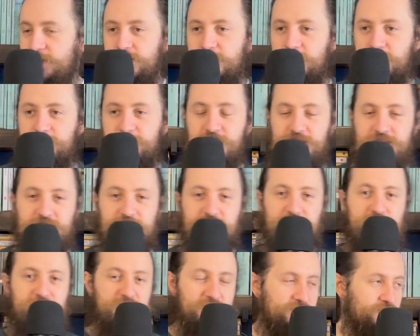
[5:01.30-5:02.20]

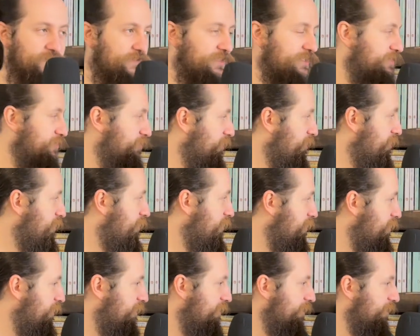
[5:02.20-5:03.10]
This took
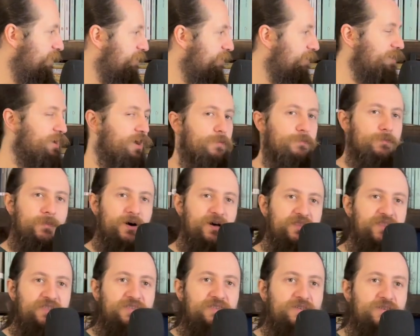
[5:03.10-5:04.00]
a
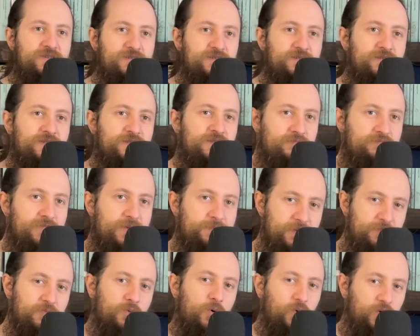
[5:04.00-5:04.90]
month,
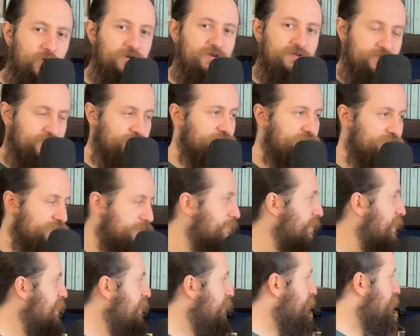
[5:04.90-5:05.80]
maybe more, to
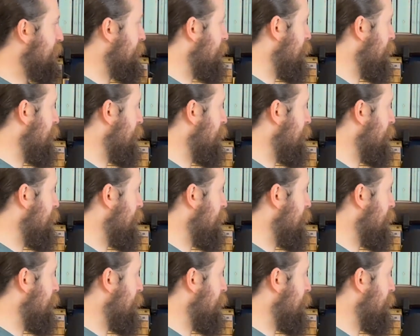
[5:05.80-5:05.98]
make,